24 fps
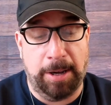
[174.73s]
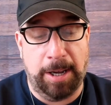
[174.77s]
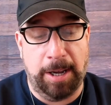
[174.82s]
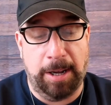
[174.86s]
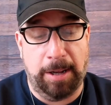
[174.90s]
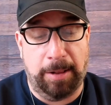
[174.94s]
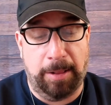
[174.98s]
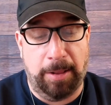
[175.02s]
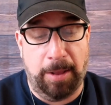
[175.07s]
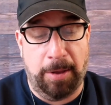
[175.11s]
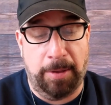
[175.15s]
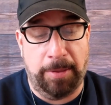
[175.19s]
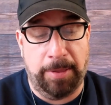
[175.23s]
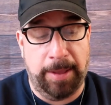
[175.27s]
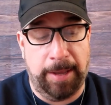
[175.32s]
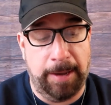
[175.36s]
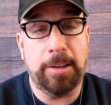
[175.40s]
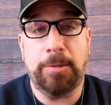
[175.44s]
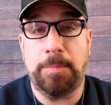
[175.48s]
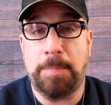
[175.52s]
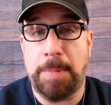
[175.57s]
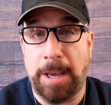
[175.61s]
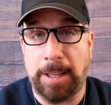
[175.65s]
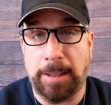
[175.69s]
clothing,
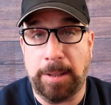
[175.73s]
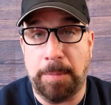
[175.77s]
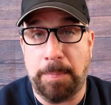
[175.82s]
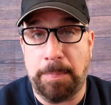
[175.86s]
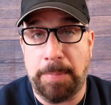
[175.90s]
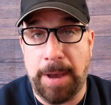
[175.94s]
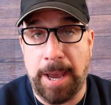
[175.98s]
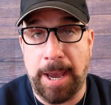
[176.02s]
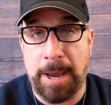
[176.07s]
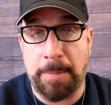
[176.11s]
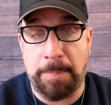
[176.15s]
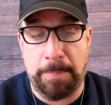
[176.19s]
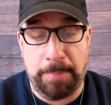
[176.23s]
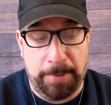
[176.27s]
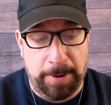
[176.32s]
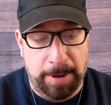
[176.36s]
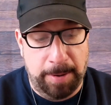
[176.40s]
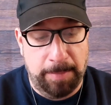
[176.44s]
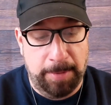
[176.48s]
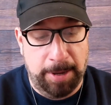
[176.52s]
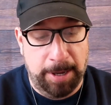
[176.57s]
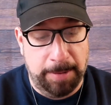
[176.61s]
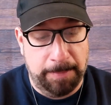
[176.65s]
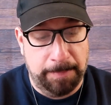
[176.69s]
expect to pay a
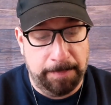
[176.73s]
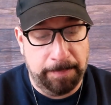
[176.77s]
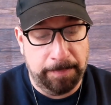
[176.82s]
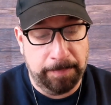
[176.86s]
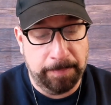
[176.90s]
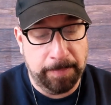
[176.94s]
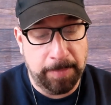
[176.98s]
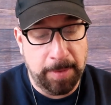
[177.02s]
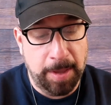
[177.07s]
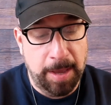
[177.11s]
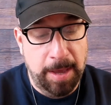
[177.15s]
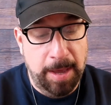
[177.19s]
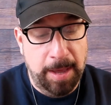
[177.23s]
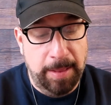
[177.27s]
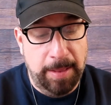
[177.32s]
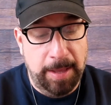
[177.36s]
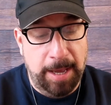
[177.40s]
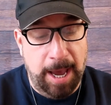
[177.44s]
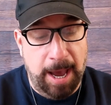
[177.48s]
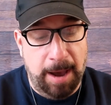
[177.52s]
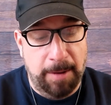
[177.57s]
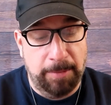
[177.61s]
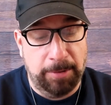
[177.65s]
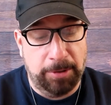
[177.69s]
premium.
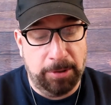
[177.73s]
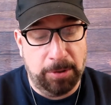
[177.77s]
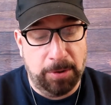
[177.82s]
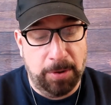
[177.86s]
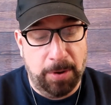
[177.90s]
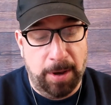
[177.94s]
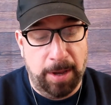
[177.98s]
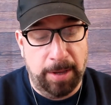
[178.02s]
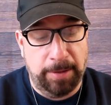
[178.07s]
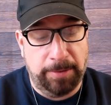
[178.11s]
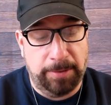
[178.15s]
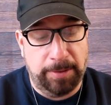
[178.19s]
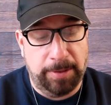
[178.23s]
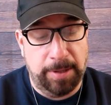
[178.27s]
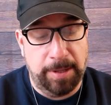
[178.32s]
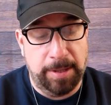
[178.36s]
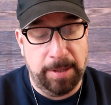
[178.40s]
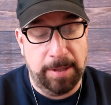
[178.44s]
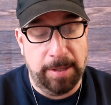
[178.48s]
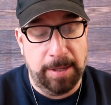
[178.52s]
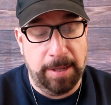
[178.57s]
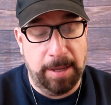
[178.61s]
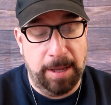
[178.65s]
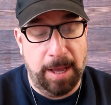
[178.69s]
The average cost
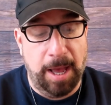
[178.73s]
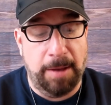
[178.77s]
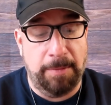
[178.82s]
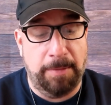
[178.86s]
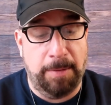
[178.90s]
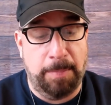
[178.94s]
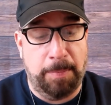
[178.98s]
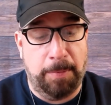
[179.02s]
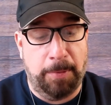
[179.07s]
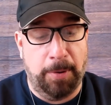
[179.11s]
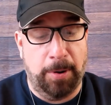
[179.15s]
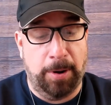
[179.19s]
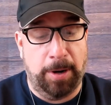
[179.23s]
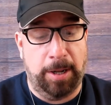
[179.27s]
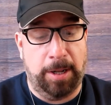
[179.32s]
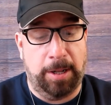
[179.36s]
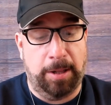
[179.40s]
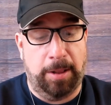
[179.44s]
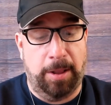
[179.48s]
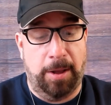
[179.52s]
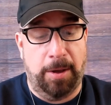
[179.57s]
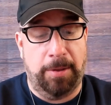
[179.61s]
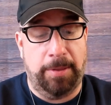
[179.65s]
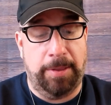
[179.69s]
of imported
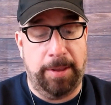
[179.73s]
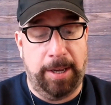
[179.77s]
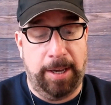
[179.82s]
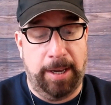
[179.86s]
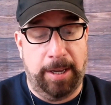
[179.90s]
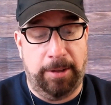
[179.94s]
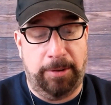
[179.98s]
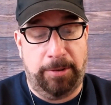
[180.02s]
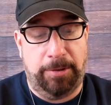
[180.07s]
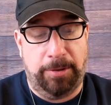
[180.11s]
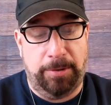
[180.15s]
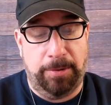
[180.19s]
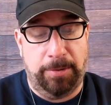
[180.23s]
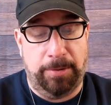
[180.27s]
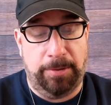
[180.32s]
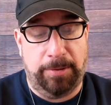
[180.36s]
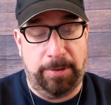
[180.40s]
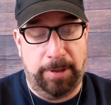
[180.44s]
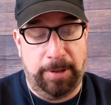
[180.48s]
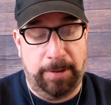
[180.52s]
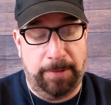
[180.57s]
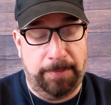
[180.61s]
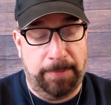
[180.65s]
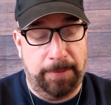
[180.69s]
clothing and
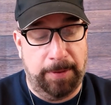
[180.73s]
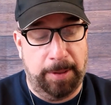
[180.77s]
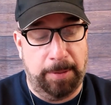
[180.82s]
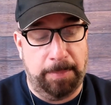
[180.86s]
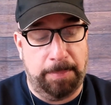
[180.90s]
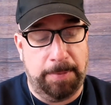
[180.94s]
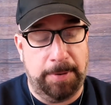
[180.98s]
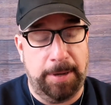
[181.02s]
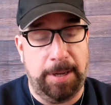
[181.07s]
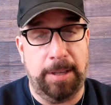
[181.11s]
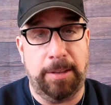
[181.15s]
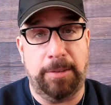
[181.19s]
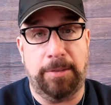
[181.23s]
shoes in the Philippines